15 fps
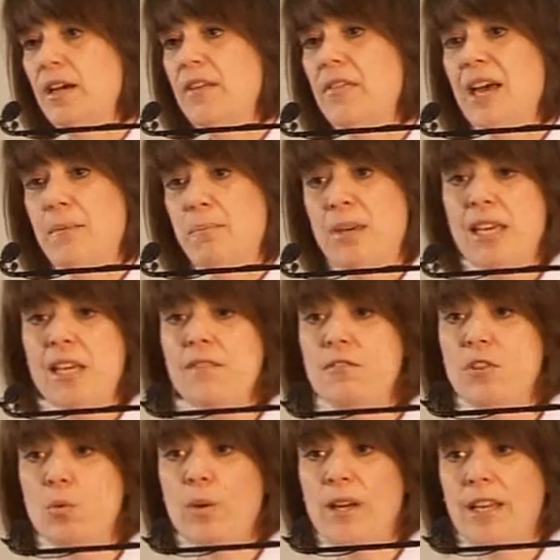And that
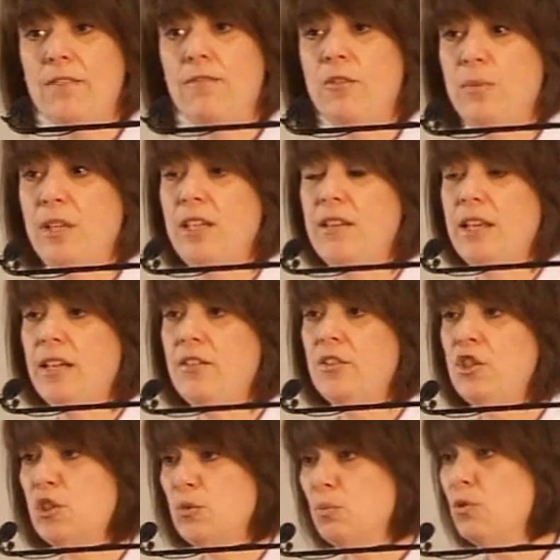paved the way for me then
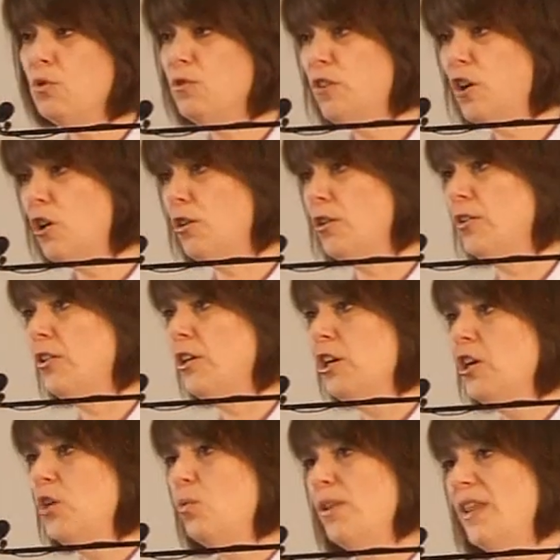to move on
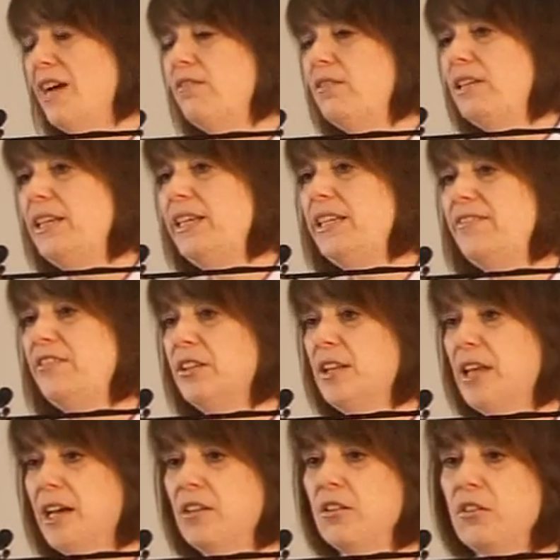without leaving
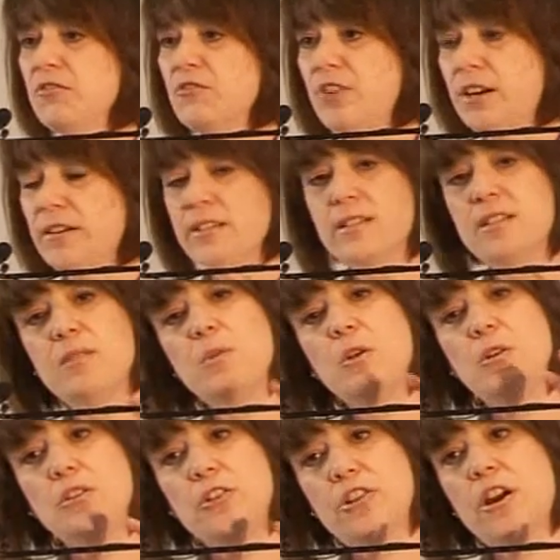that very
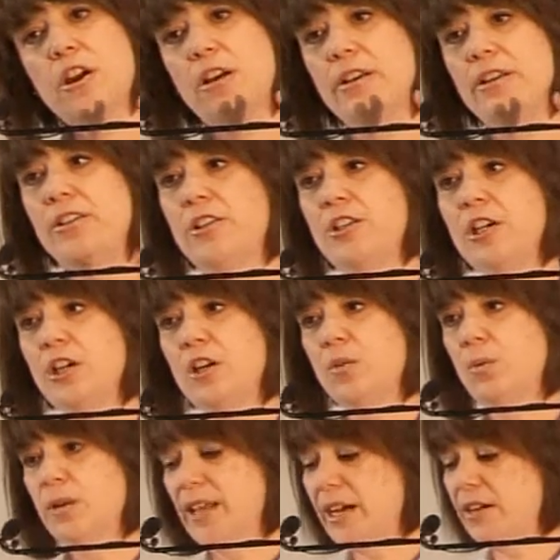small church
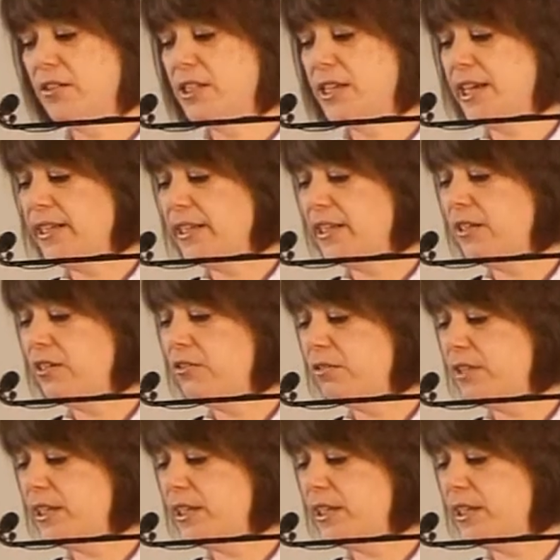without any